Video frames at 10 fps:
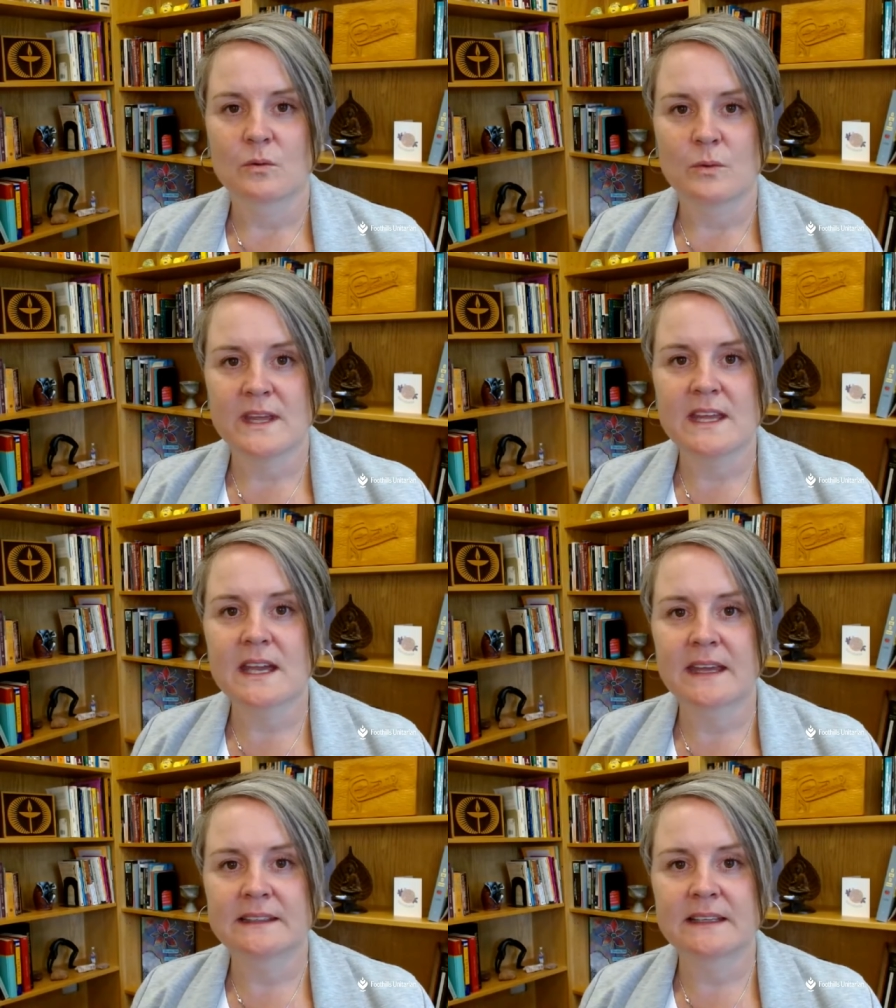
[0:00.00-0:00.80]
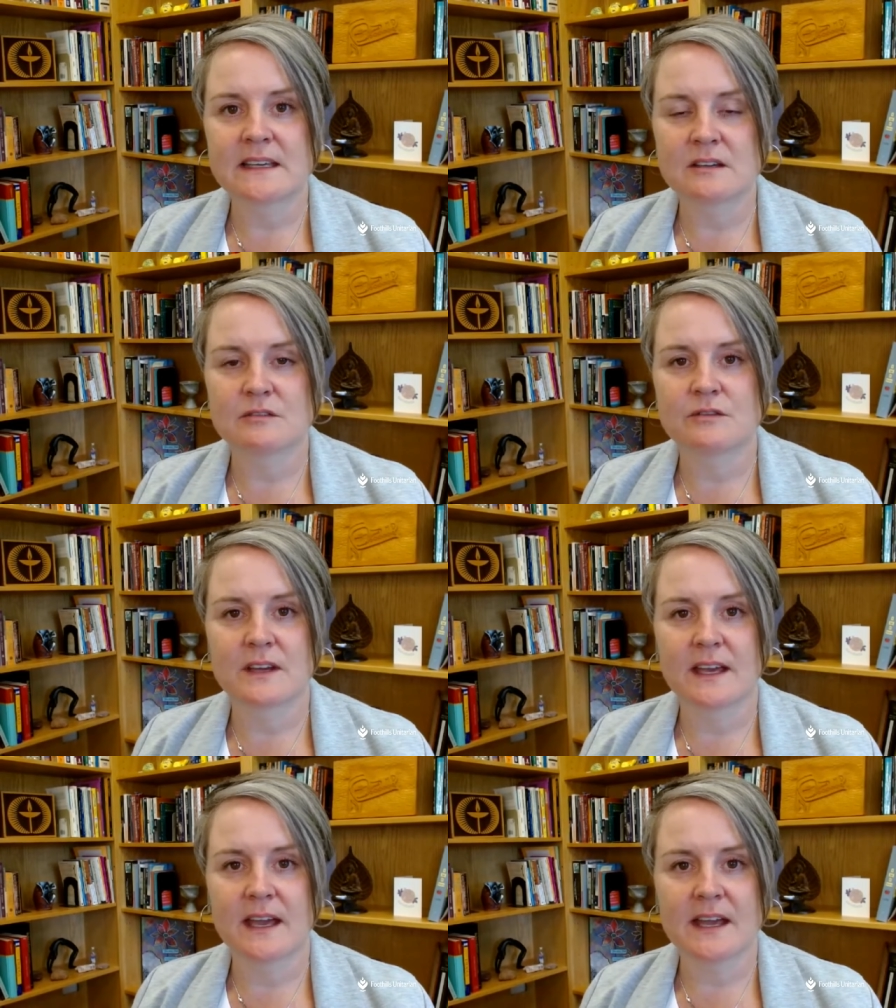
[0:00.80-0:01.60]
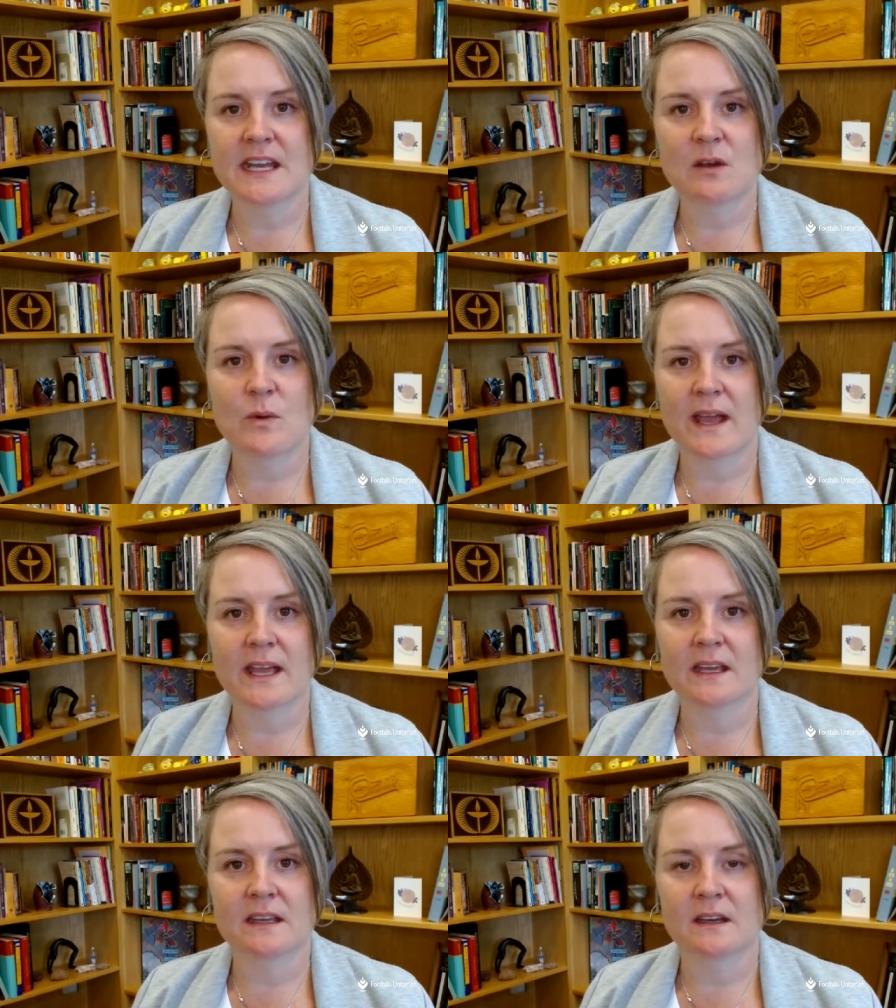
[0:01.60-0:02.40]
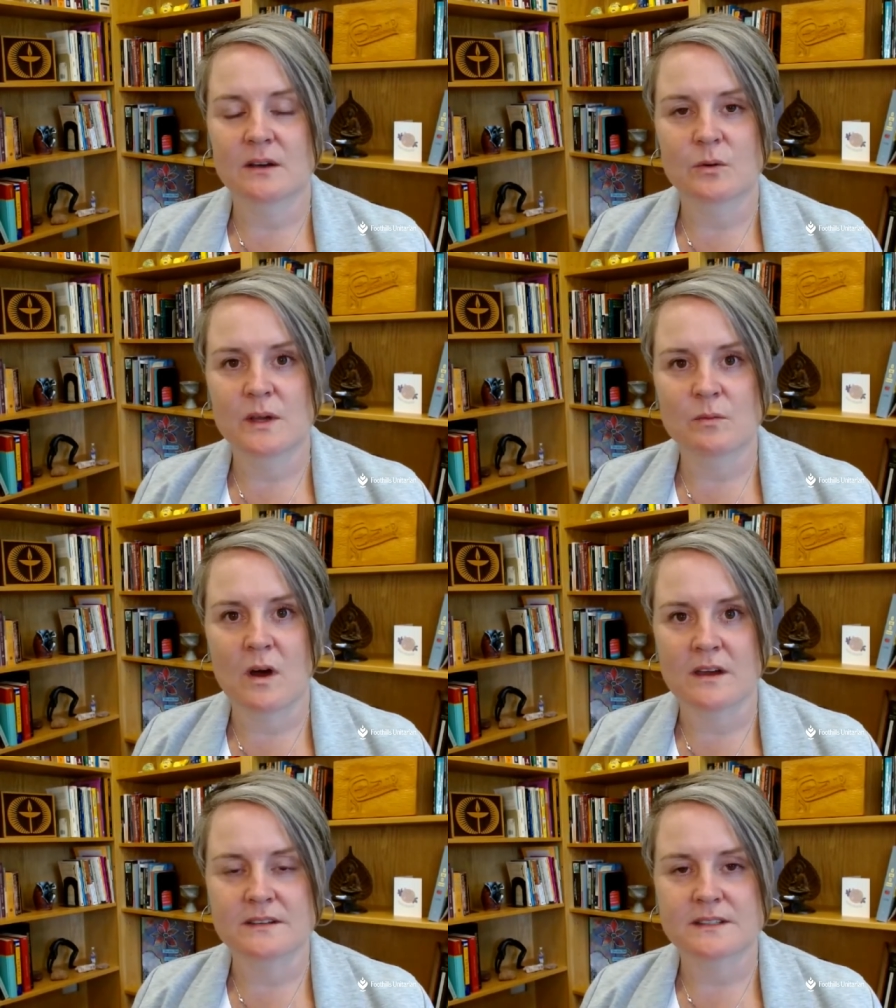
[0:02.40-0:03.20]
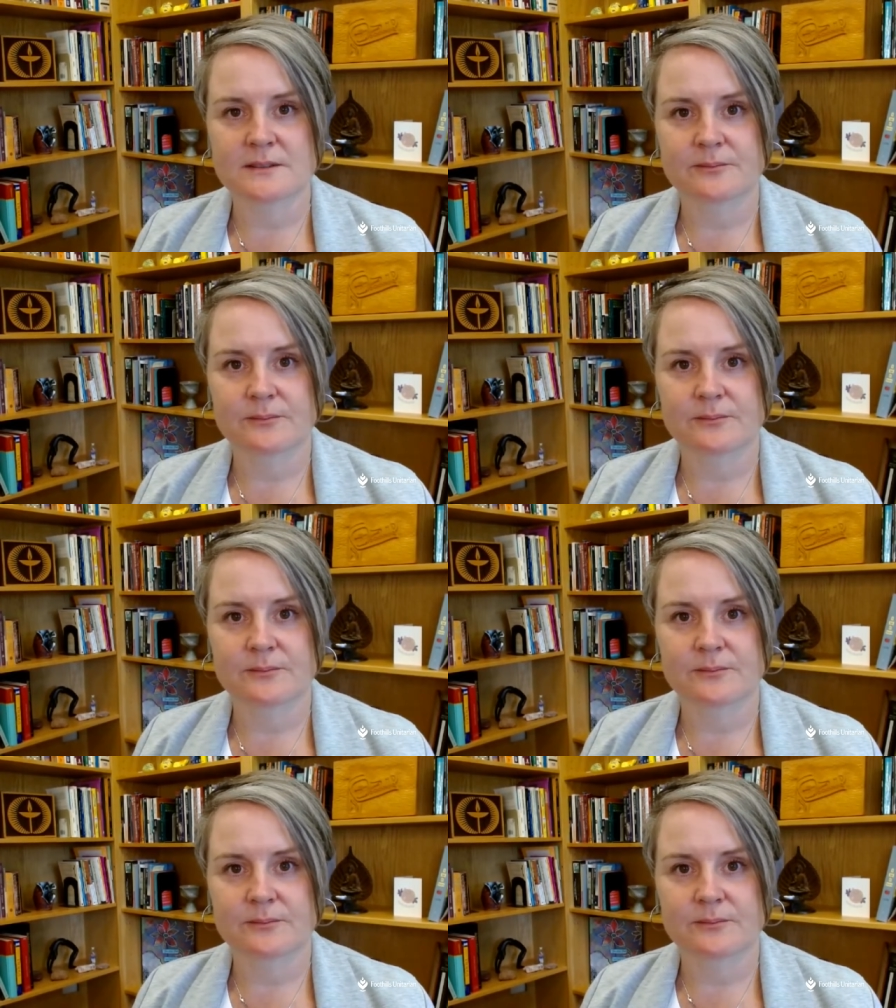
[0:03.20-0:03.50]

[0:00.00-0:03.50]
We can live any way we want.